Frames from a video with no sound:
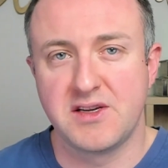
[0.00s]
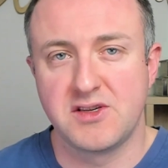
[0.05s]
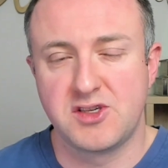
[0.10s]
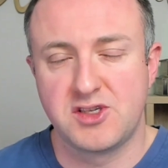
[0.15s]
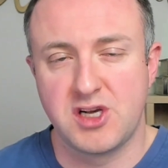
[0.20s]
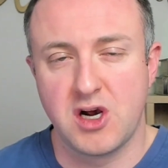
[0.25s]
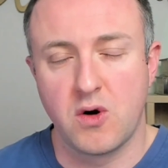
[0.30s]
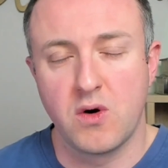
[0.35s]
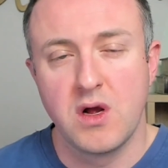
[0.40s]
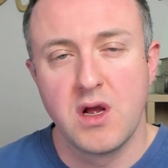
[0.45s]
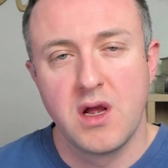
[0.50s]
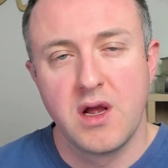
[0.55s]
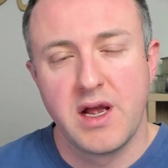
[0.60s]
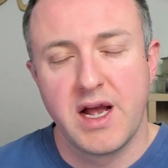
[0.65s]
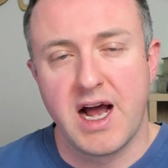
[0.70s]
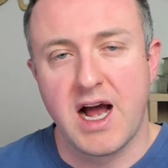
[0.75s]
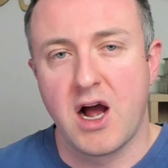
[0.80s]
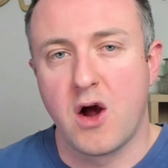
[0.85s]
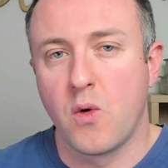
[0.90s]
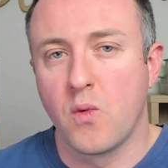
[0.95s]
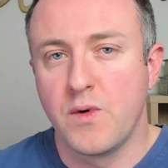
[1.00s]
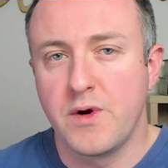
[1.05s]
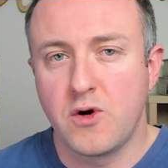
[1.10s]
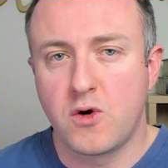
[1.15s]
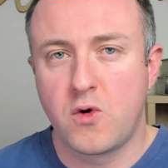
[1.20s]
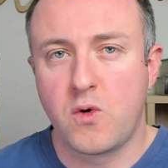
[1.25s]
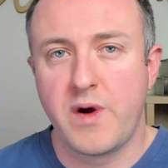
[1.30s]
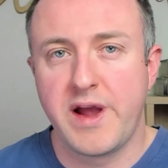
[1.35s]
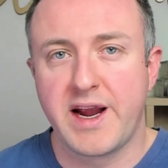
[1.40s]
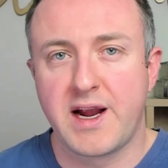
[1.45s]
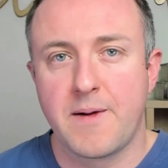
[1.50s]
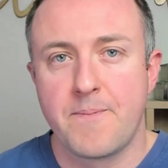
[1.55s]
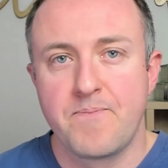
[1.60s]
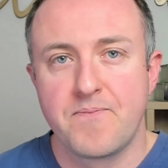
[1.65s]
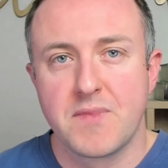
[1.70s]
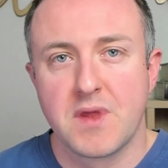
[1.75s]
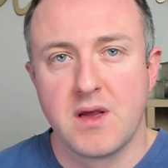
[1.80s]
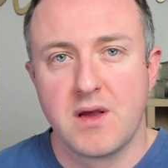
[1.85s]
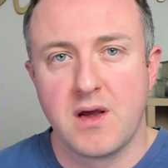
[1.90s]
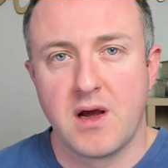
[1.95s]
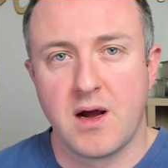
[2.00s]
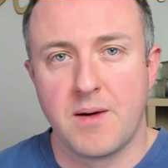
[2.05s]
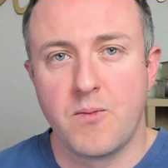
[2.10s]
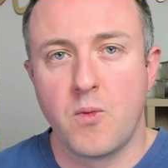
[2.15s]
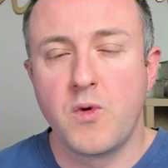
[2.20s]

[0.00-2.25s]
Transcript: So uh, real quick, um,